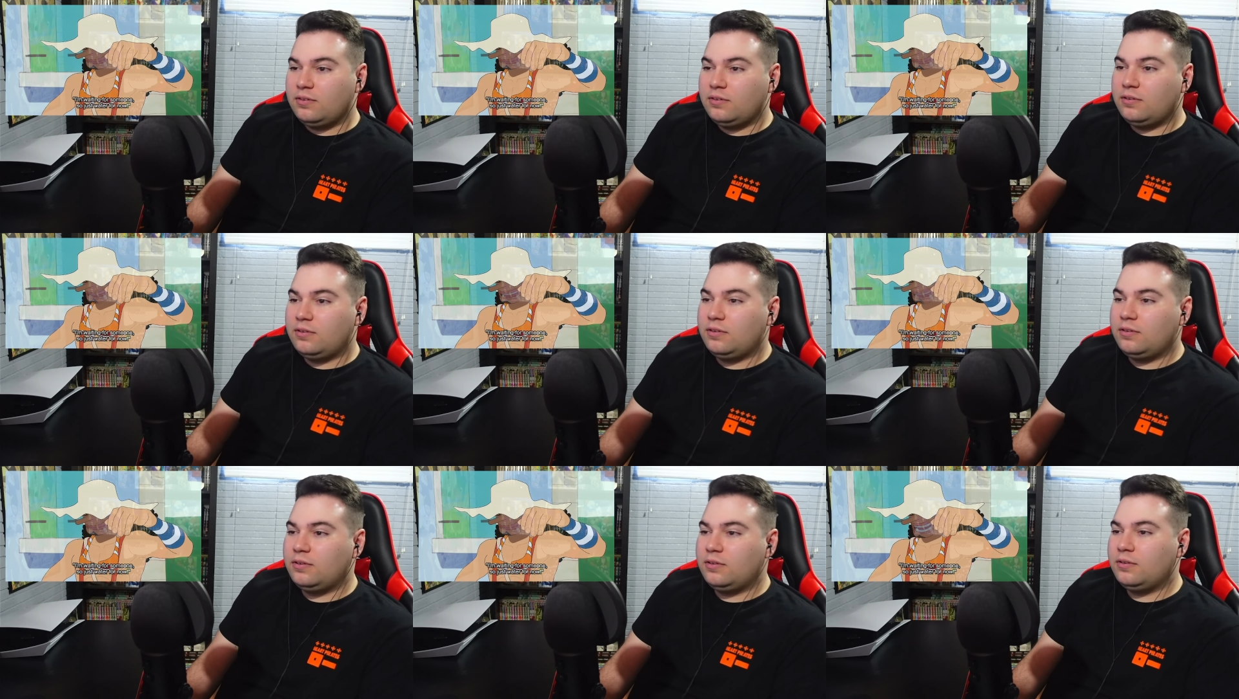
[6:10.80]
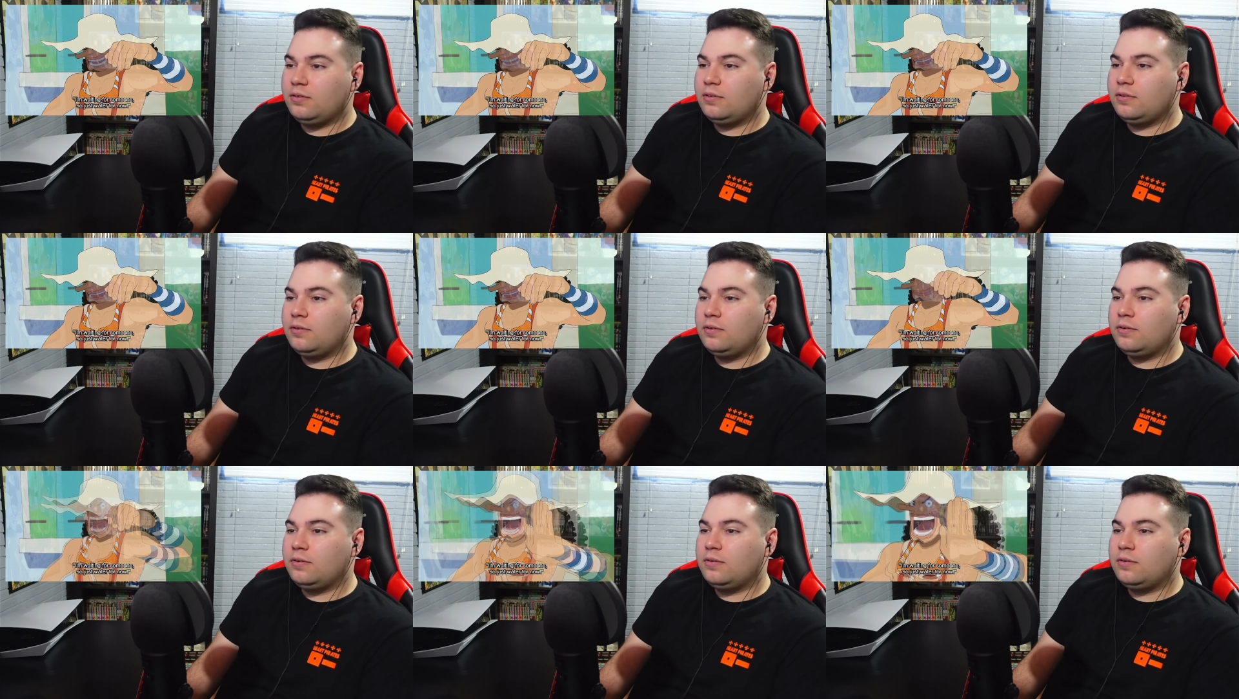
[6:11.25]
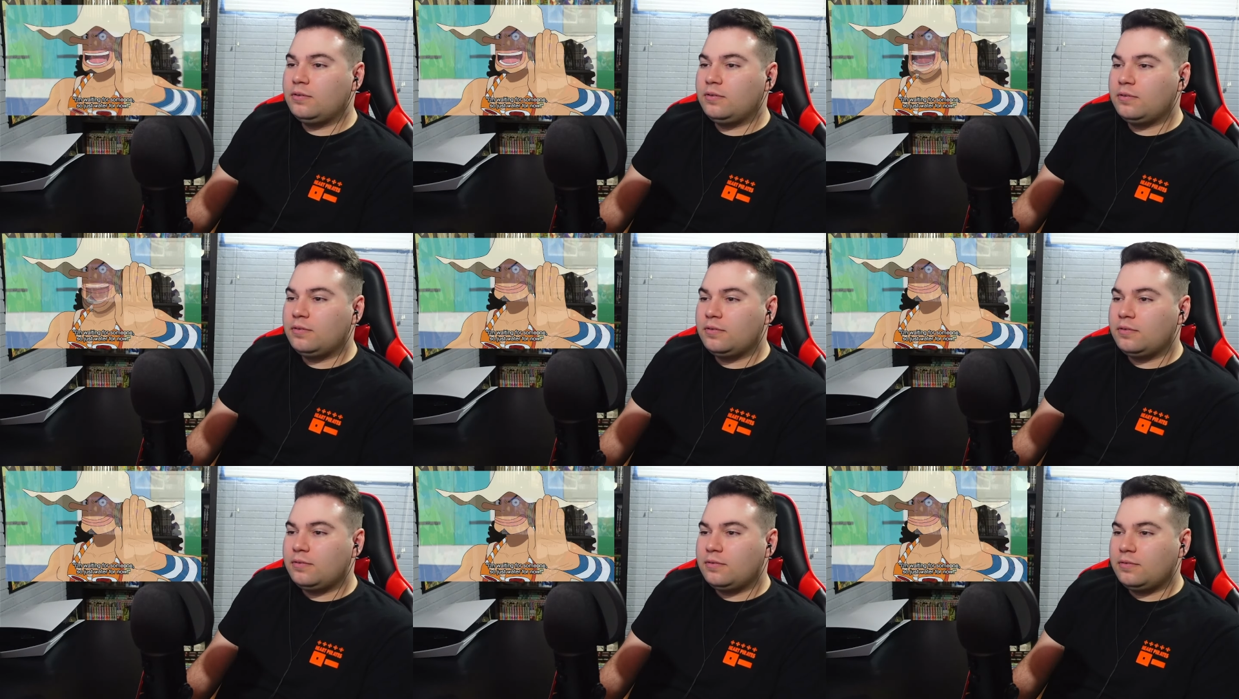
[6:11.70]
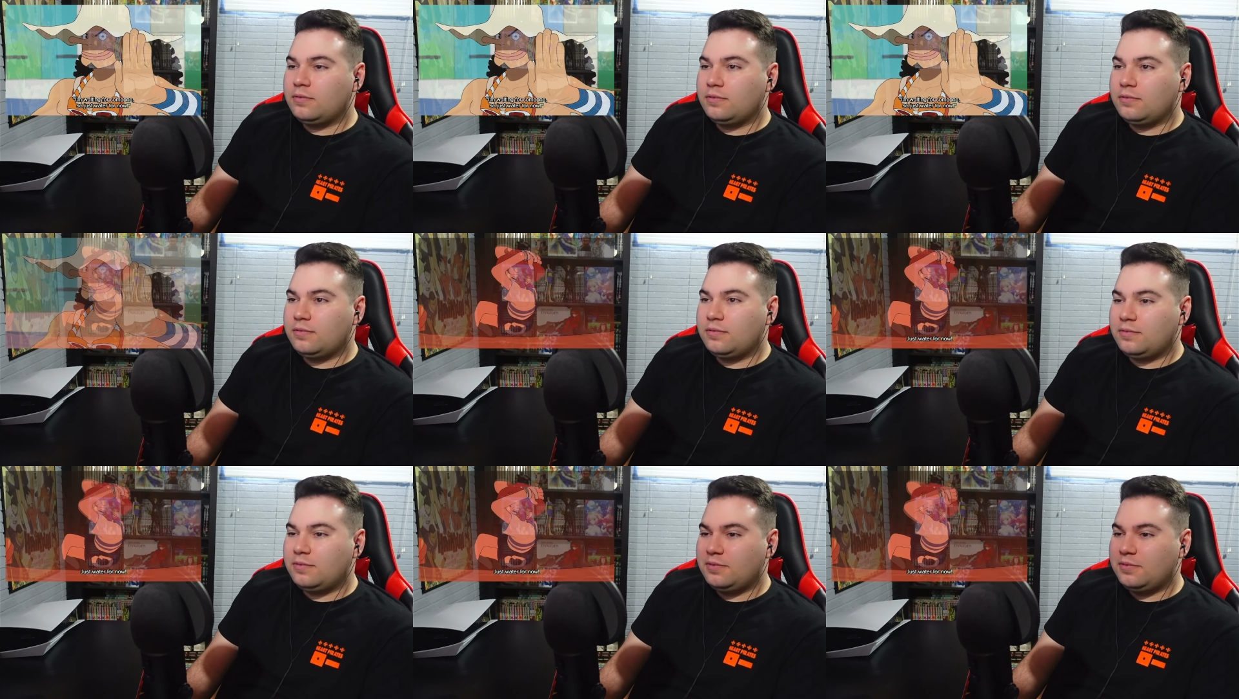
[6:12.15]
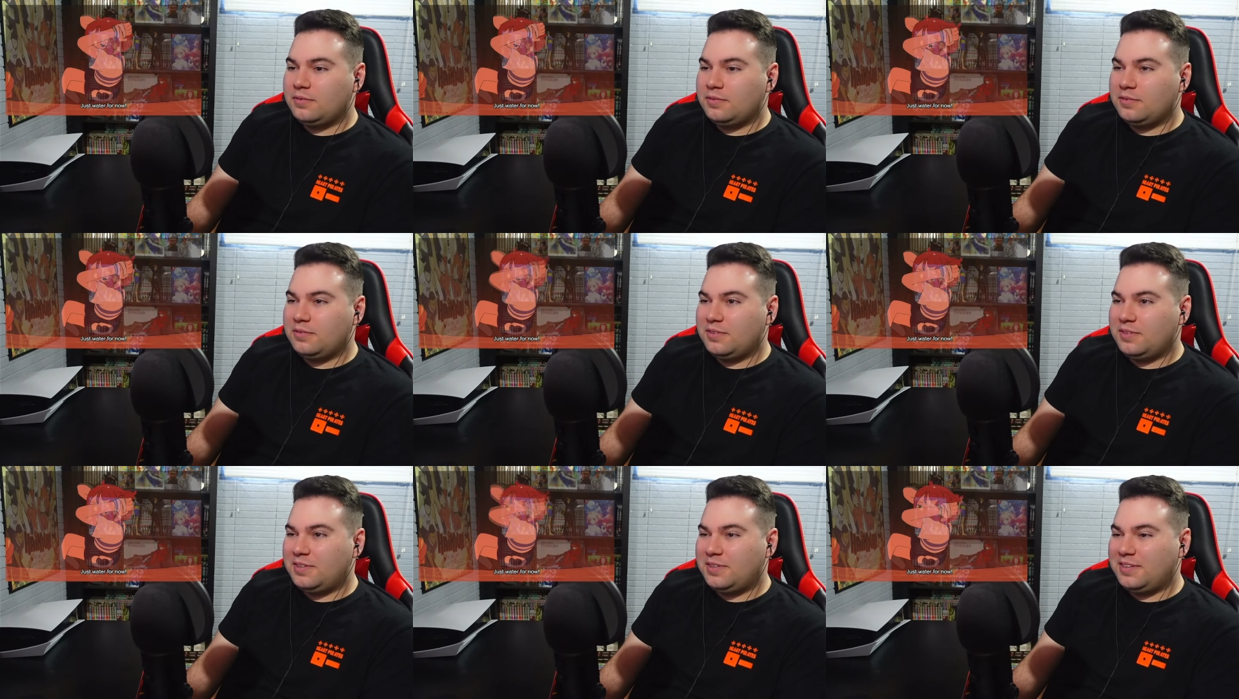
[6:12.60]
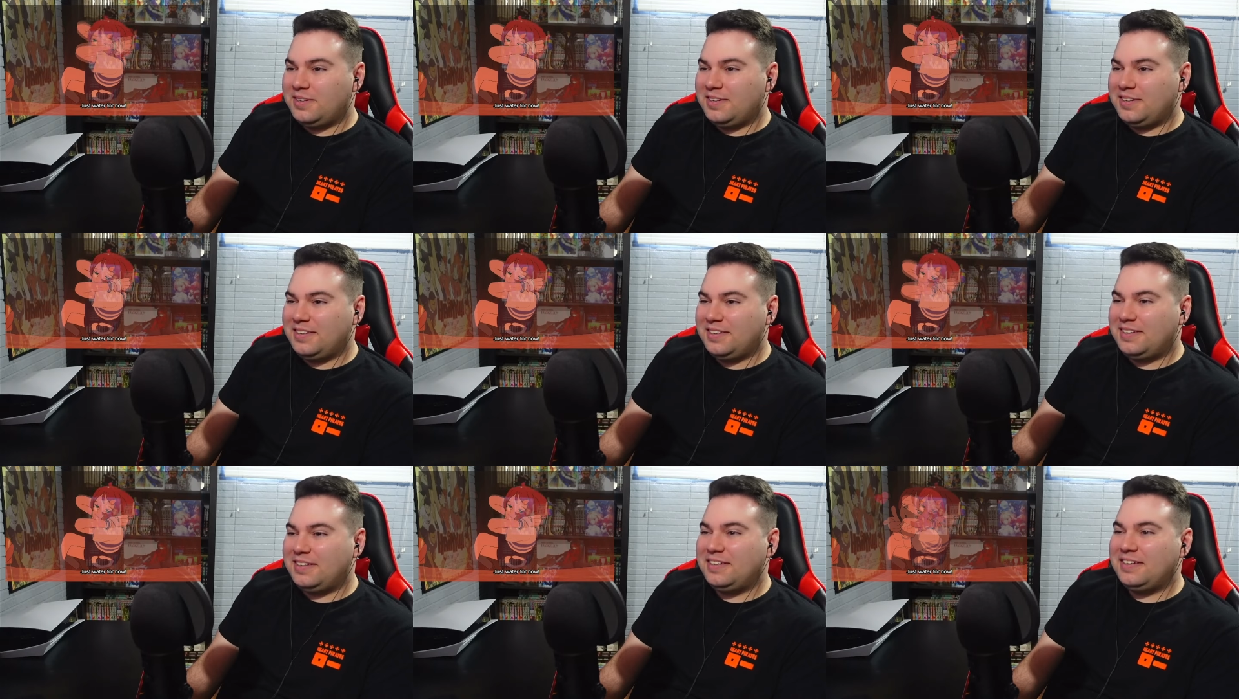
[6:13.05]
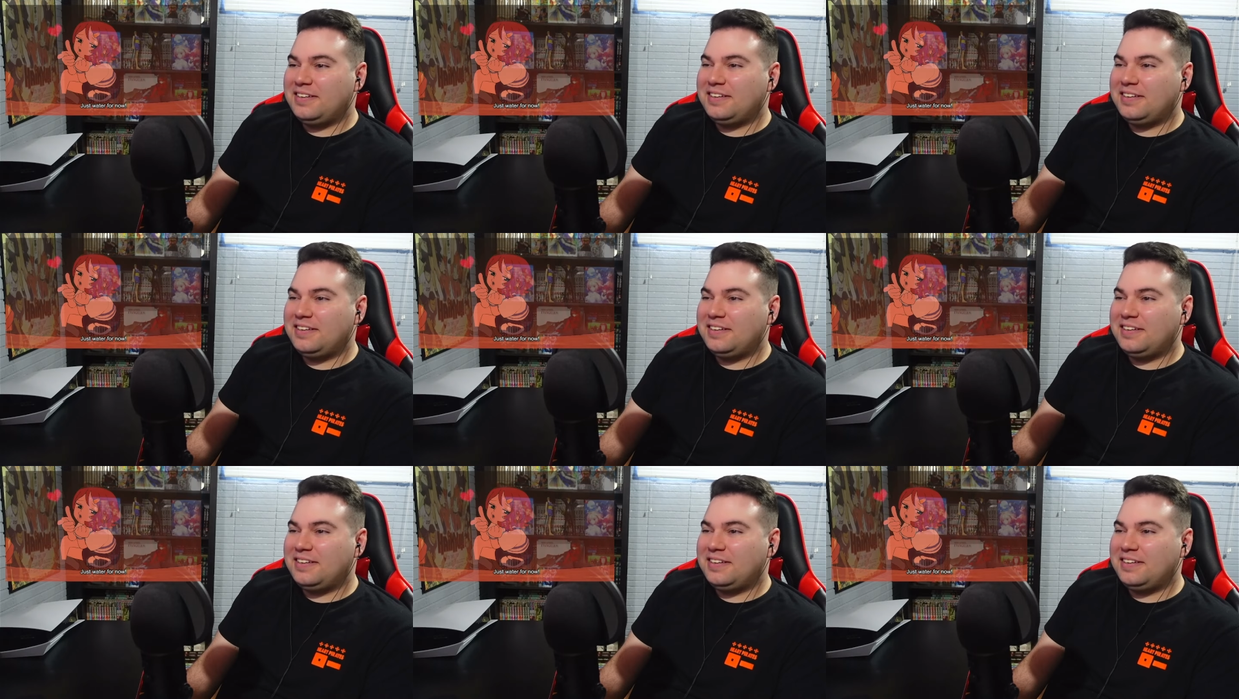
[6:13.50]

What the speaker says: Nobody speaks.